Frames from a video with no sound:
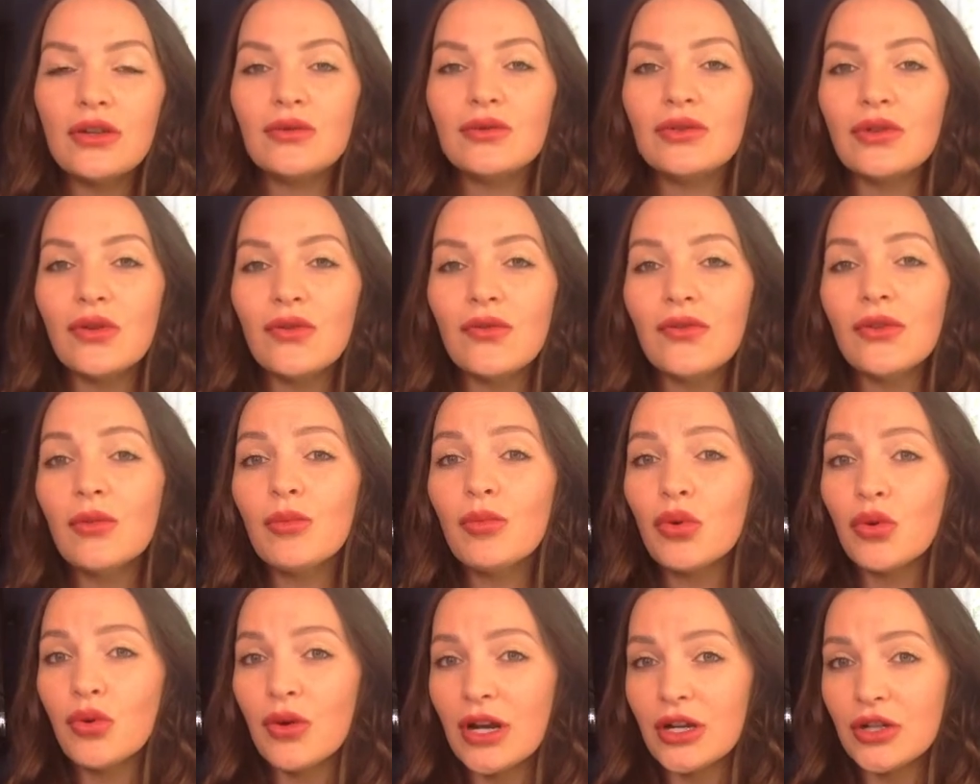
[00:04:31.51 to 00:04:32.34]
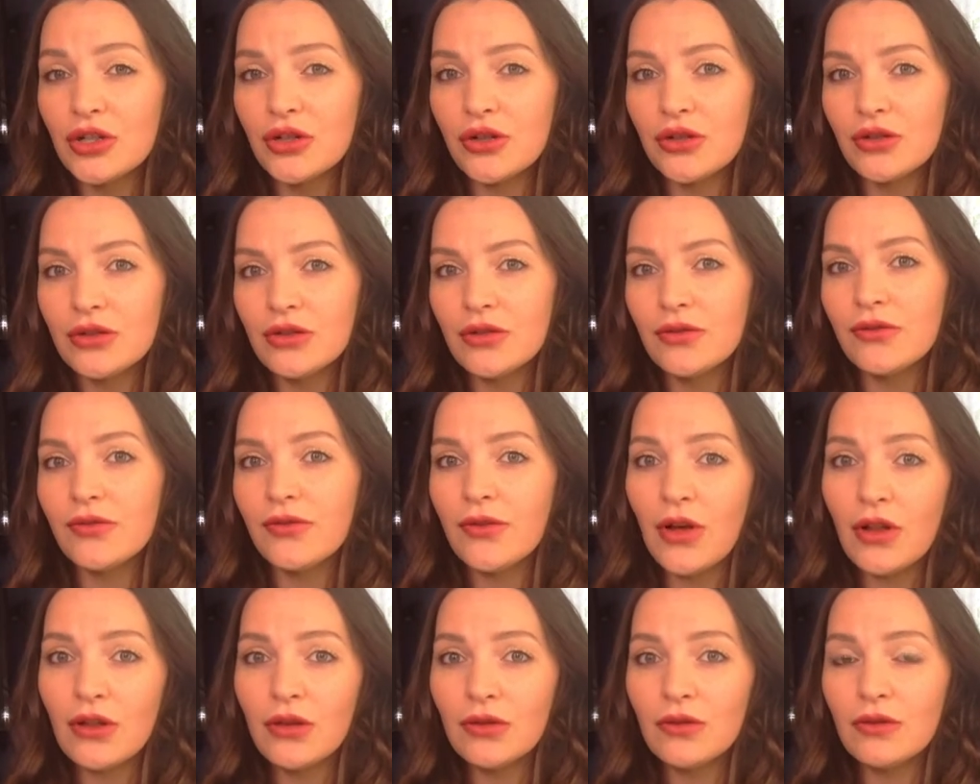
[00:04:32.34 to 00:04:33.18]
Don't feel pressured to
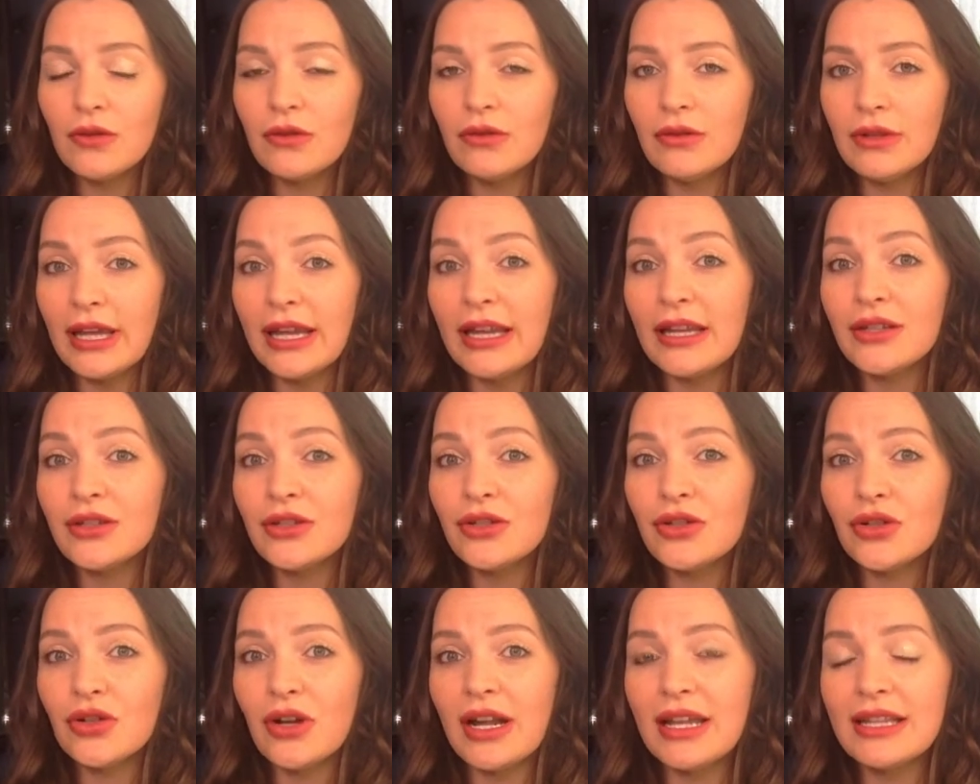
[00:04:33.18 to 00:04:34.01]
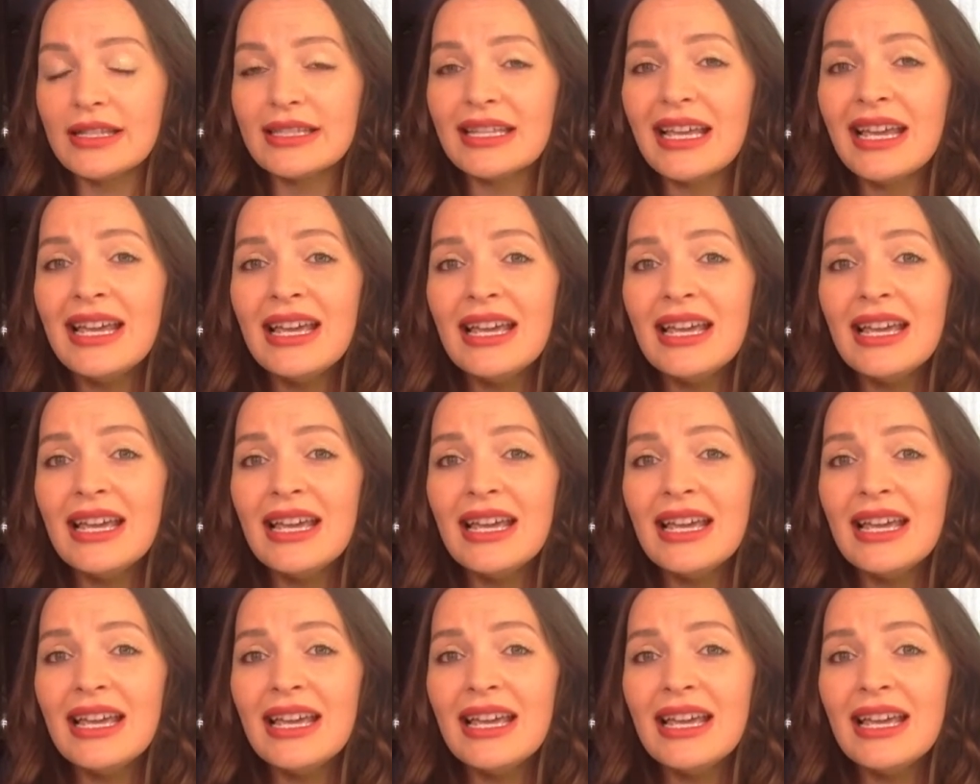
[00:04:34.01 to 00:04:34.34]
follow the latest trends